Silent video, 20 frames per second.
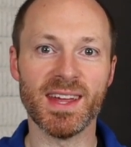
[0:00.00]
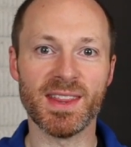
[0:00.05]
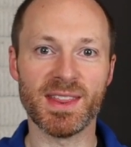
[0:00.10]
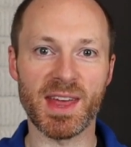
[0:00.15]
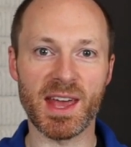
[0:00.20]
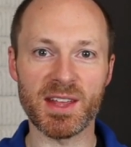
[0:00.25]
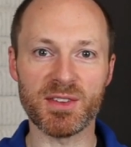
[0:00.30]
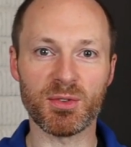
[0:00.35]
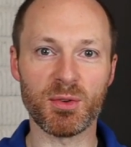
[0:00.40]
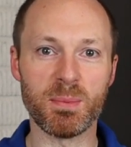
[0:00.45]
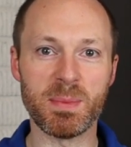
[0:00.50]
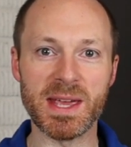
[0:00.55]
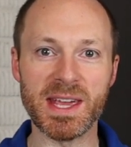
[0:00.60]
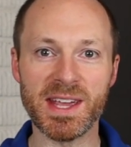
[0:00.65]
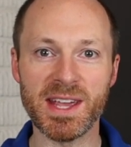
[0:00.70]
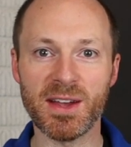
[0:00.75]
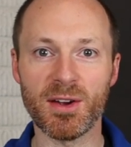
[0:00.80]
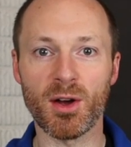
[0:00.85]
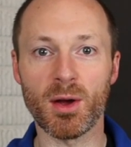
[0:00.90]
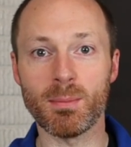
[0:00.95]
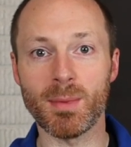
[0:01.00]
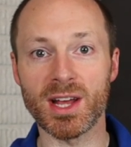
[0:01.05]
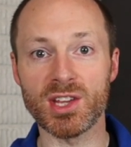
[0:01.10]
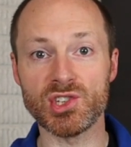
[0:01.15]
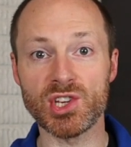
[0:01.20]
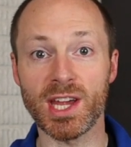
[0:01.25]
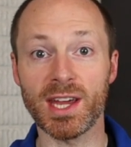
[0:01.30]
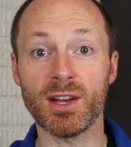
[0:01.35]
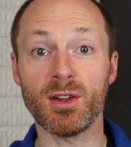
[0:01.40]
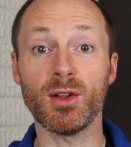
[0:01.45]
Thanks for being here on my
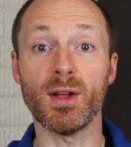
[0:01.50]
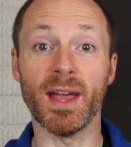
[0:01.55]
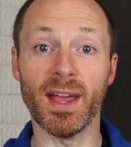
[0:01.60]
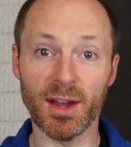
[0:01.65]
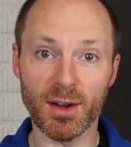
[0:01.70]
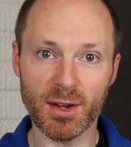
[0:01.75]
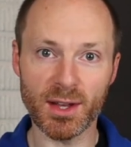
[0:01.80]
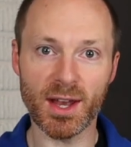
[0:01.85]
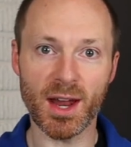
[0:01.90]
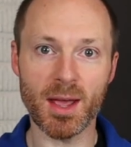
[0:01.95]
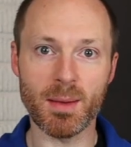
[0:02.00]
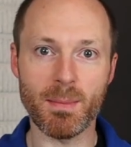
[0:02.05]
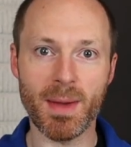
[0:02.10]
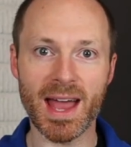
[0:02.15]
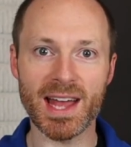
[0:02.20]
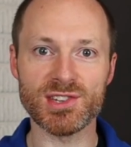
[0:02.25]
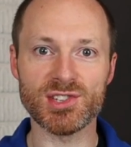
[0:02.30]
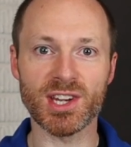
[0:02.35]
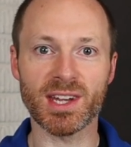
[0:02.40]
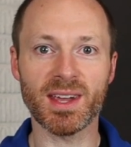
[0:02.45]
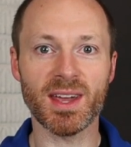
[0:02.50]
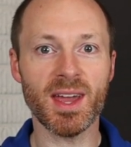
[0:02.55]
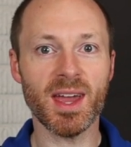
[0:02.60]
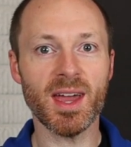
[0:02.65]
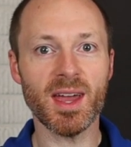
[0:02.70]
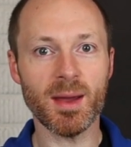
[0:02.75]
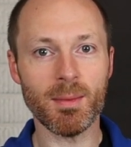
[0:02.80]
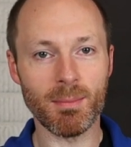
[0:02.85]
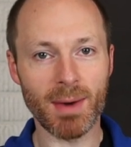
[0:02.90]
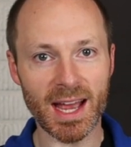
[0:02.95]
channel, Erudite Magic.
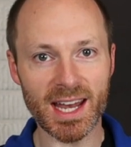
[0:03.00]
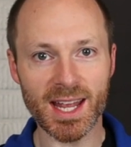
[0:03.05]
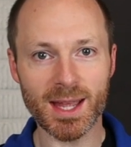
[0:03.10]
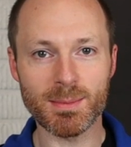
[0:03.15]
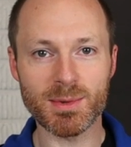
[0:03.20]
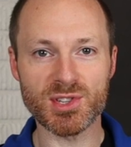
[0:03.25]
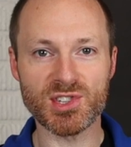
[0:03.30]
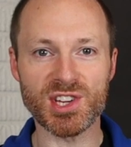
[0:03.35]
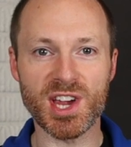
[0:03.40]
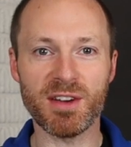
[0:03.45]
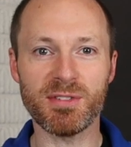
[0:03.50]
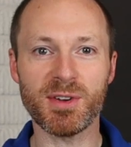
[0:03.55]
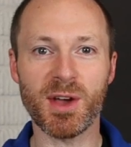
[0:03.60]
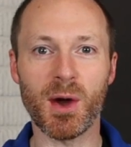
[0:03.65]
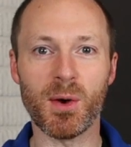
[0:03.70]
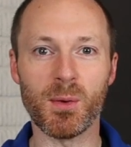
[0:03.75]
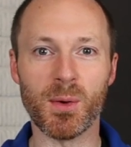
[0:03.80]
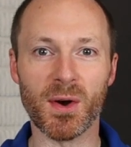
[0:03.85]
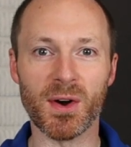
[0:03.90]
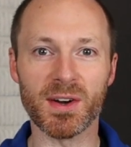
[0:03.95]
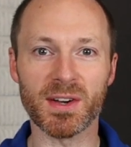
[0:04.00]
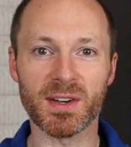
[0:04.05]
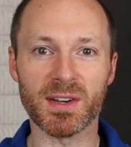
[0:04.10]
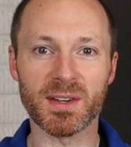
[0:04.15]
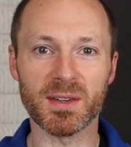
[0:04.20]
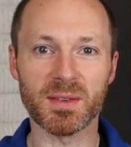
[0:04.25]
My name is Jeff Kowalk.